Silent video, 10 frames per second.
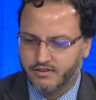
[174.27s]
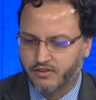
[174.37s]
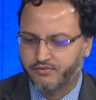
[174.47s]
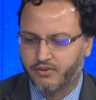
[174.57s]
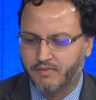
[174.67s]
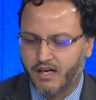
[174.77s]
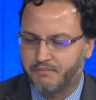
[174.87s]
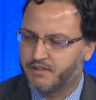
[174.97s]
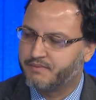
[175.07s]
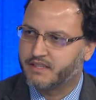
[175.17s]
look, from our
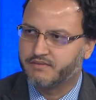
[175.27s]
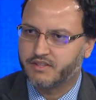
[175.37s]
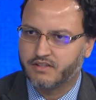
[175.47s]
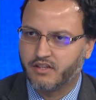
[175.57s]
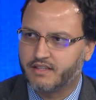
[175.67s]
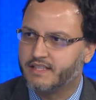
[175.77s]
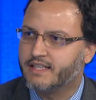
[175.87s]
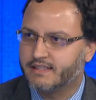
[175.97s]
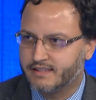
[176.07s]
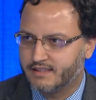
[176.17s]
perspective, this is not the
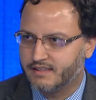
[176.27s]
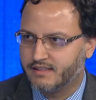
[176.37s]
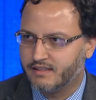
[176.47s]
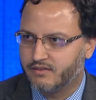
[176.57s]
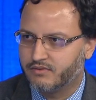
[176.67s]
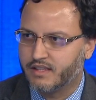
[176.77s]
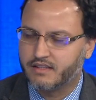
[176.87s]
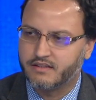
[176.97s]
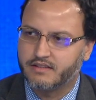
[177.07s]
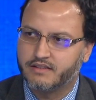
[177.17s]
end. Right,
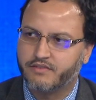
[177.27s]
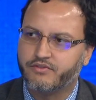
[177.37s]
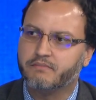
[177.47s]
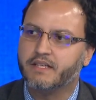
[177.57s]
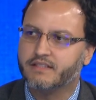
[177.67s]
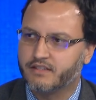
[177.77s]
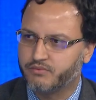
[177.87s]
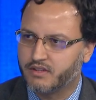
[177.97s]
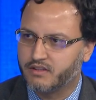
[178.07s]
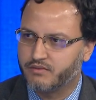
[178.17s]
there's different means as
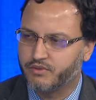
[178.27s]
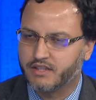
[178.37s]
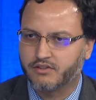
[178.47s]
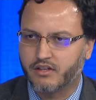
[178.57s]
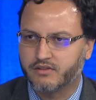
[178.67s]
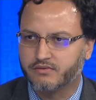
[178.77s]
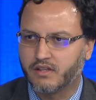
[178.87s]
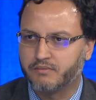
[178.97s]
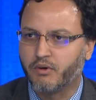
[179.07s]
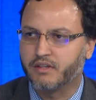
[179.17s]
well. We can talk to
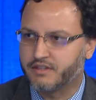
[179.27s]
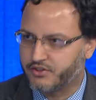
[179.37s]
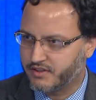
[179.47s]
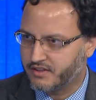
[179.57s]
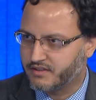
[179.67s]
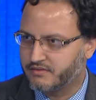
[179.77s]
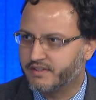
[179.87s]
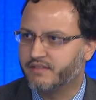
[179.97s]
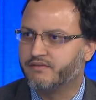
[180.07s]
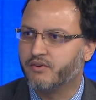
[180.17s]
our politicians, we
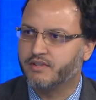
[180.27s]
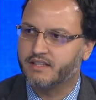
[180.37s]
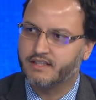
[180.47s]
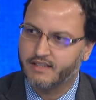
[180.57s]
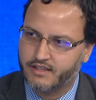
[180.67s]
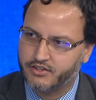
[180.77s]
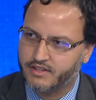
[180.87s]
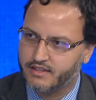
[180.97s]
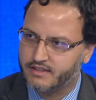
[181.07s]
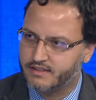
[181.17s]
can vote in the
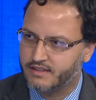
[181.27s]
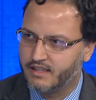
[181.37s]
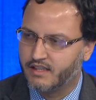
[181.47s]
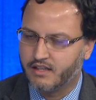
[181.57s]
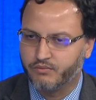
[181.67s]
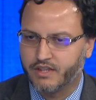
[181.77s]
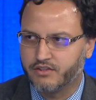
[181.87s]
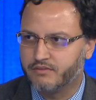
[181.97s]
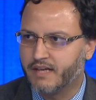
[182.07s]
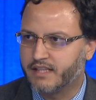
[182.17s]
elections, we can
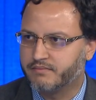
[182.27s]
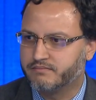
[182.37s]
do mass